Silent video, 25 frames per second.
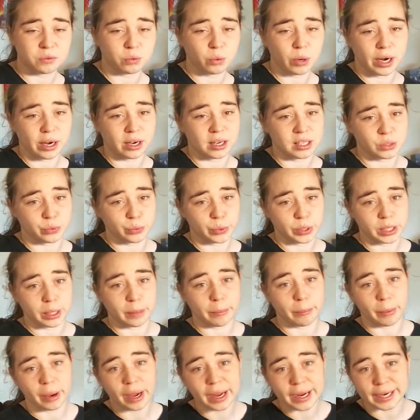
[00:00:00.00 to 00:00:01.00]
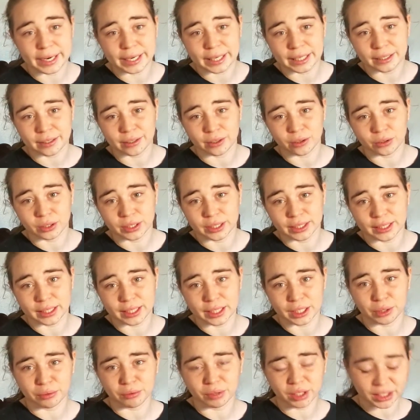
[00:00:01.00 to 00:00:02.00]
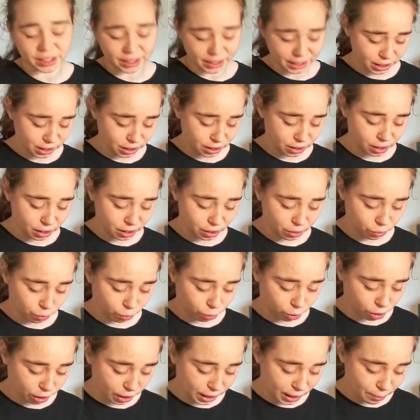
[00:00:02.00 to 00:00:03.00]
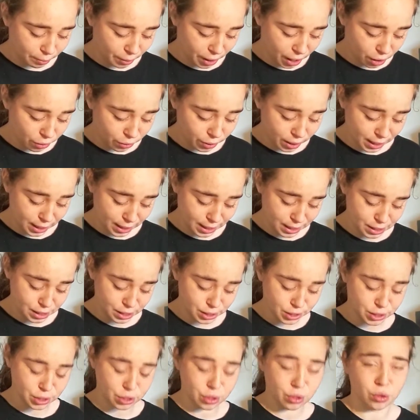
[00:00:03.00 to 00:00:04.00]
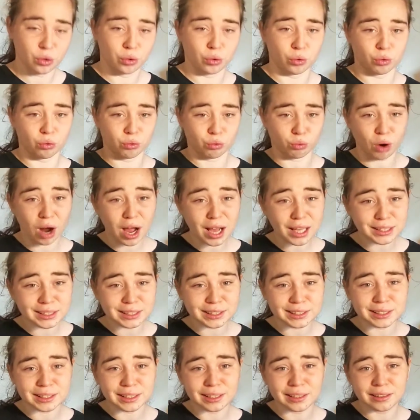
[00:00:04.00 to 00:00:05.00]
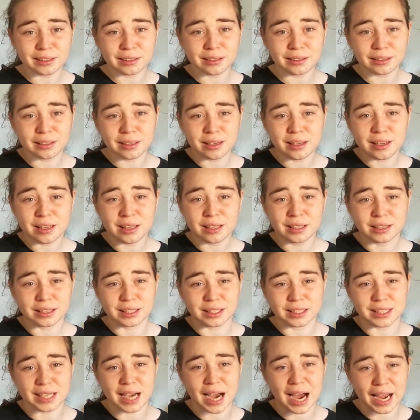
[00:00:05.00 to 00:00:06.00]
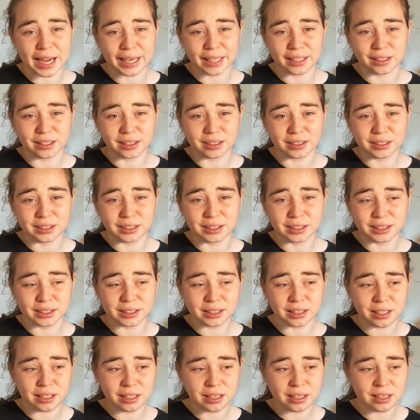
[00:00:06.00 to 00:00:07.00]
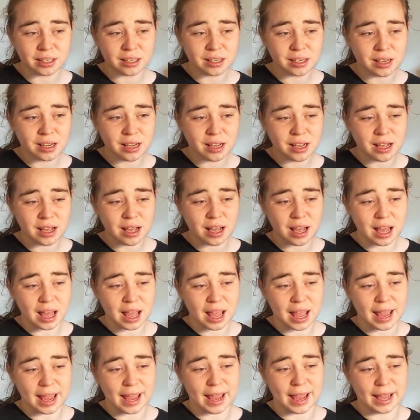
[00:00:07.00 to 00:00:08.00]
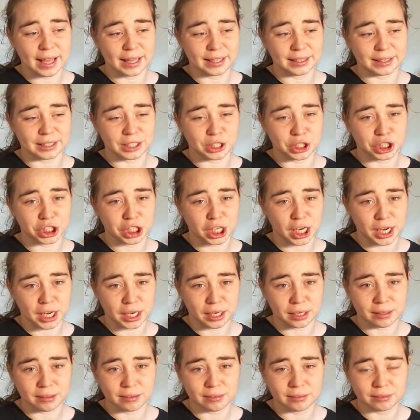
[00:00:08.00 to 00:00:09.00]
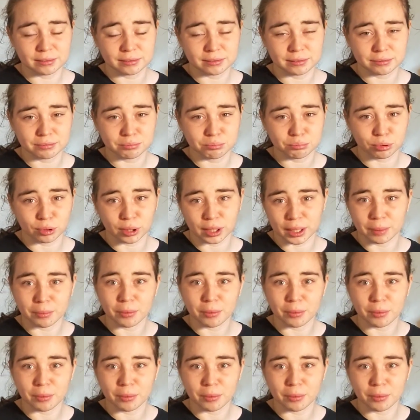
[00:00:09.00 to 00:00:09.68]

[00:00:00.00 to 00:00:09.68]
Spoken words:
Whereas with a bike, the only thing you really need to worry about is rust, the tires, and the chain, pretty